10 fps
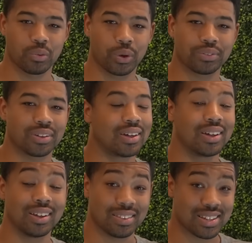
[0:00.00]
Well,
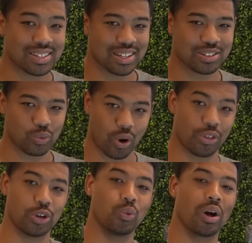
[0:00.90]
this is where
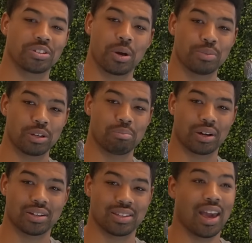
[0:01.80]
the nuance comes in,
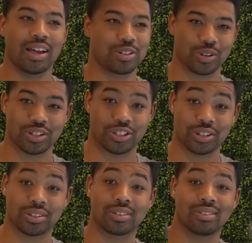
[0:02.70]
because the answer is
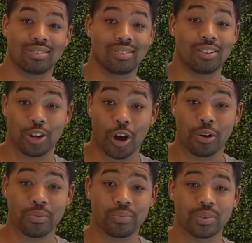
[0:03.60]
just
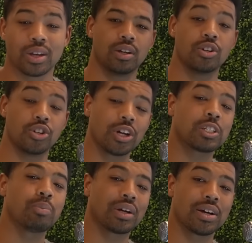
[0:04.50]
no.
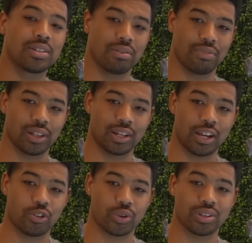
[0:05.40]
Just because a villain
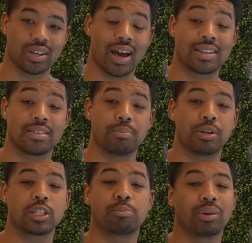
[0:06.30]
entrance has them
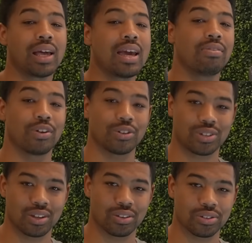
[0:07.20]
displaying their
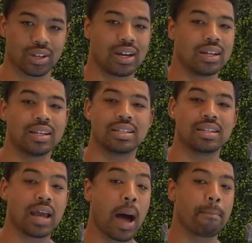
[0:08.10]
skills does
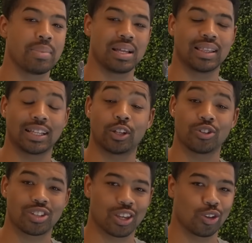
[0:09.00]
not mean that their
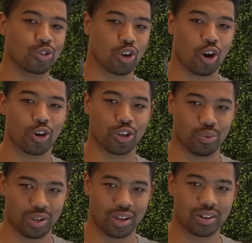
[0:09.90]
skills are
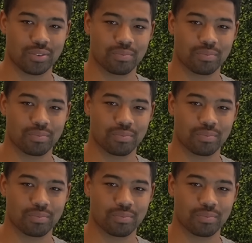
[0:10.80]
unique.